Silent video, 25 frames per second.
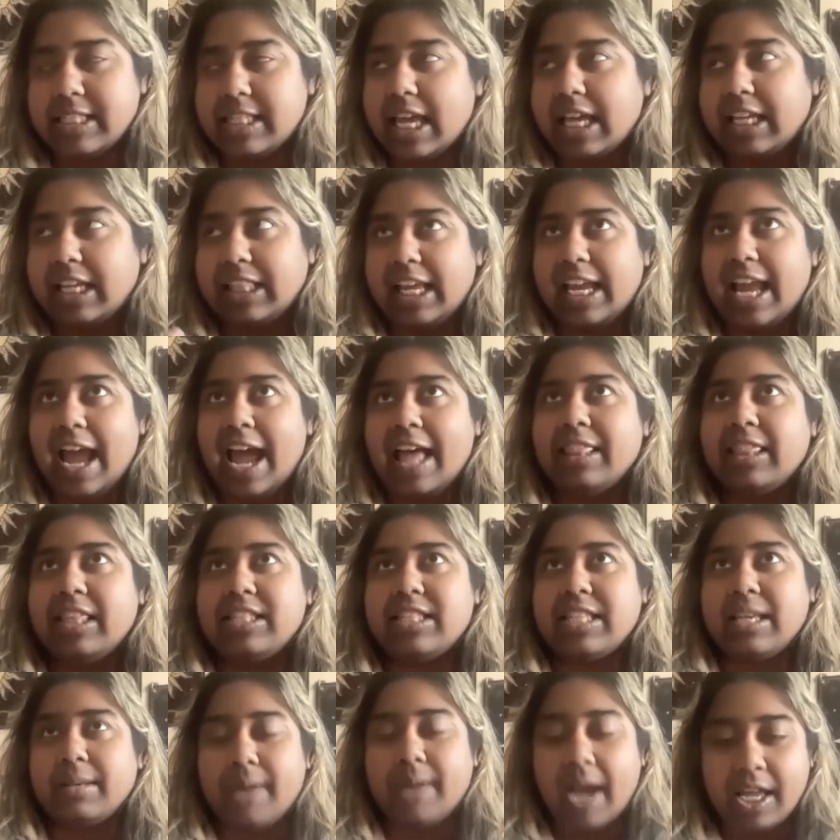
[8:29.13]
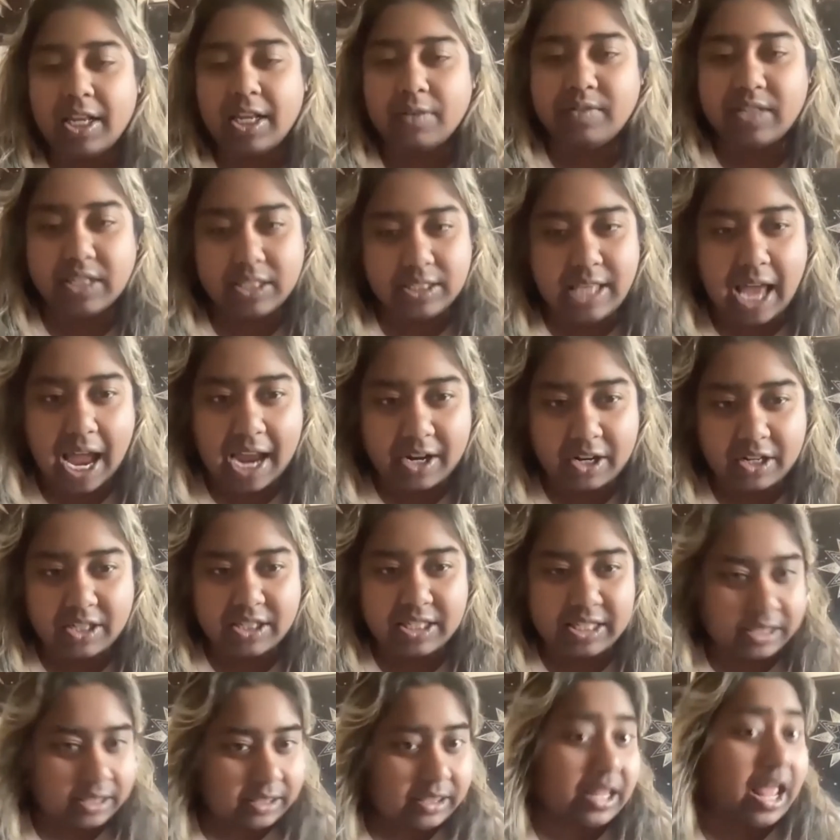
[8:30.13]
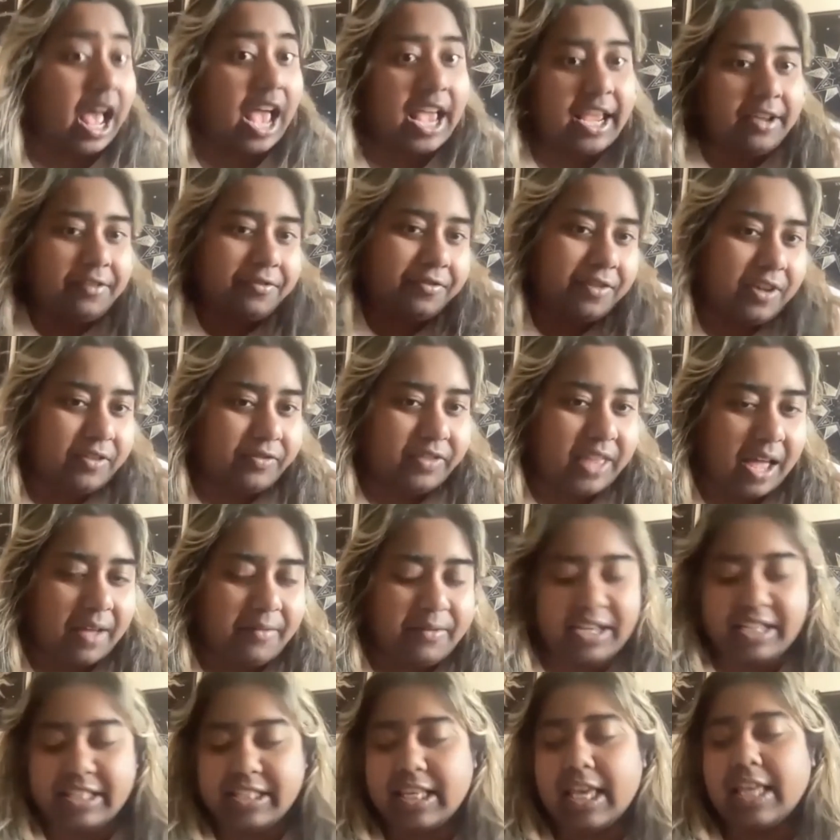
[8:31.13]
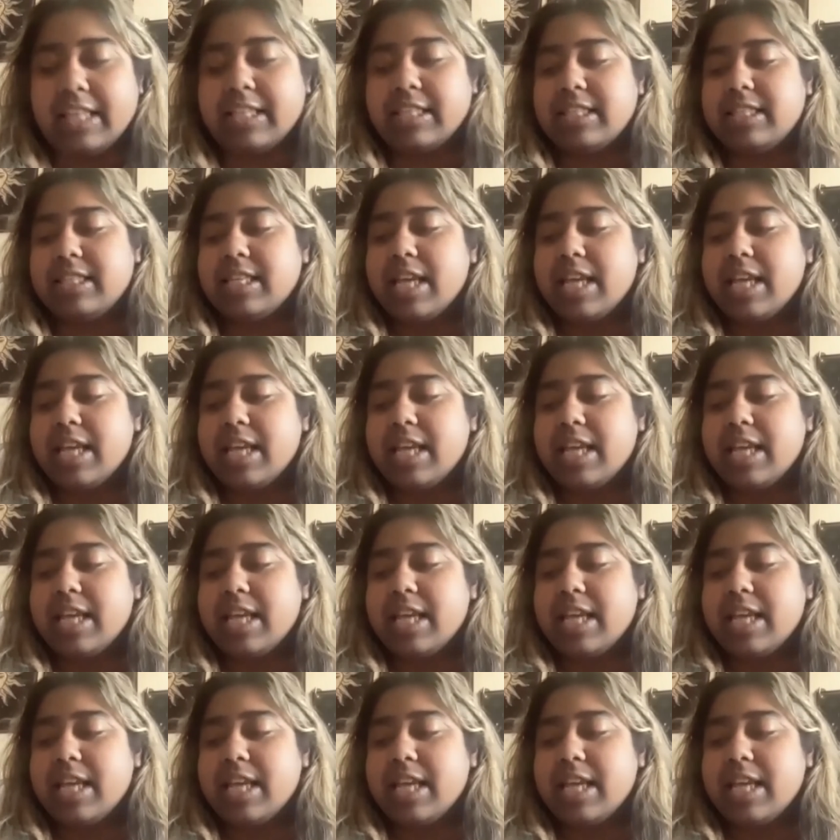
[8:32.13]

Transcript: Like they had the same kind of desires in life, if that makes sense.